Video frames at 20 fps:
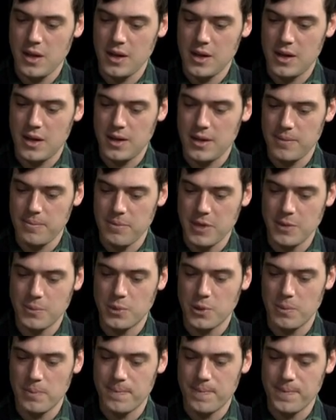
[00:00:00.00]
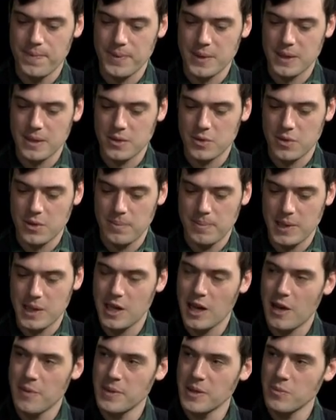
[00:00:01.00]
um, people sort of
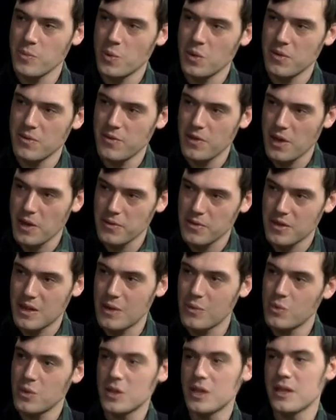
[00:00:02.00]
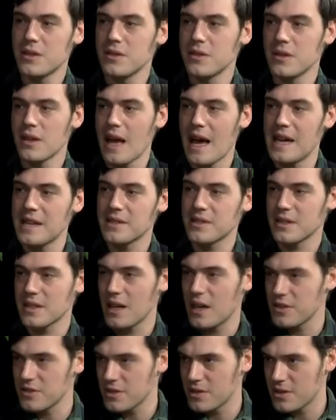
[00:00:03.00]
becoming more involved than they would as a
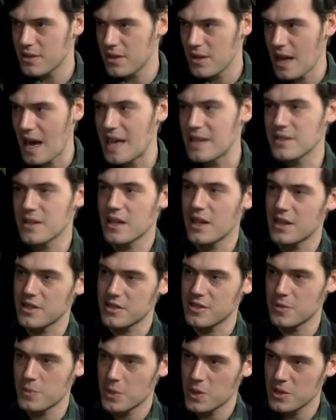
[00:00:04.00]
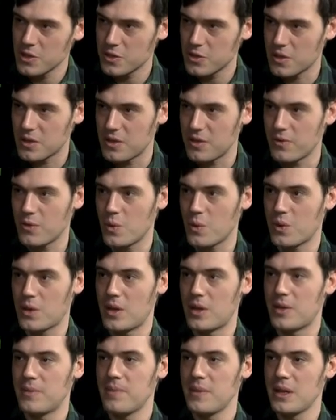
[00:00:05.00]
cus as a customer sort of,
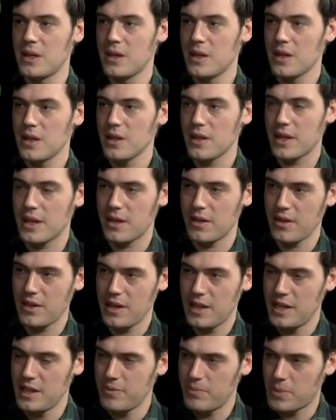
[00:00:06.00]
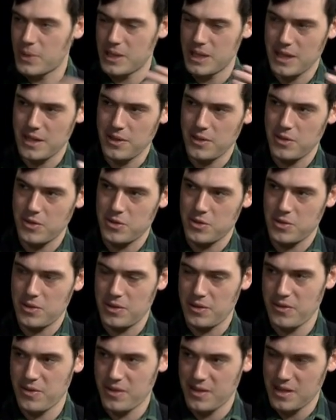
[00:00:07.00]
or like any particular sort
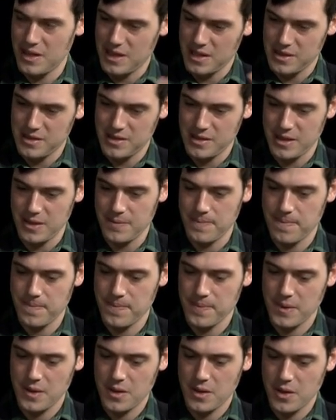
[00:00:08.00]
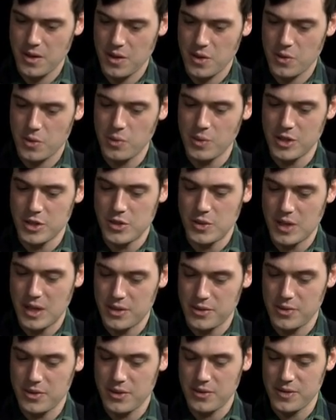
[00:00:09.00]
of things that through which you
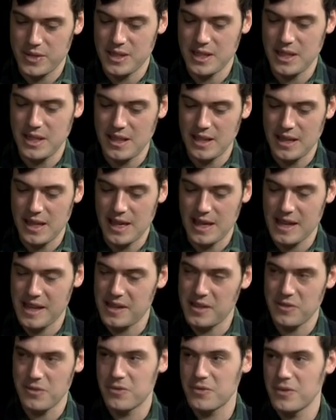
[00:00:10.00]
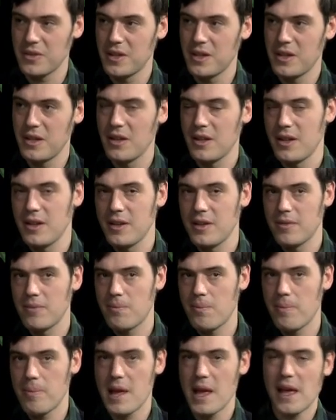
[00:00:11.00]
can sort of see that kind of
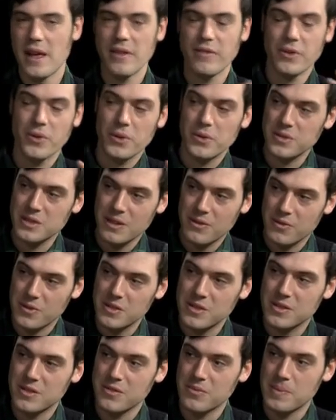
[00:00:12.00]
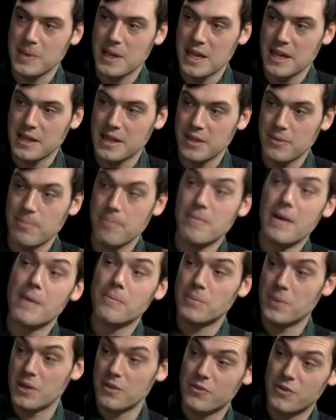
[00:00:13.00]
behavioral difference of being a
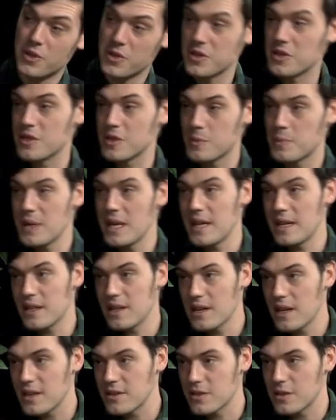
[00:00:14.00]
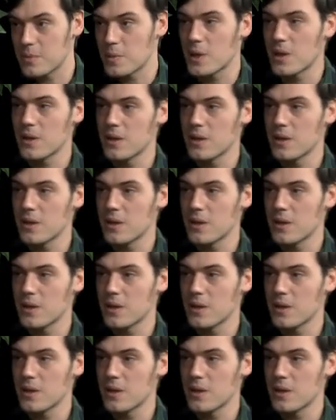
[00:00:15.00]
member versus being a customer?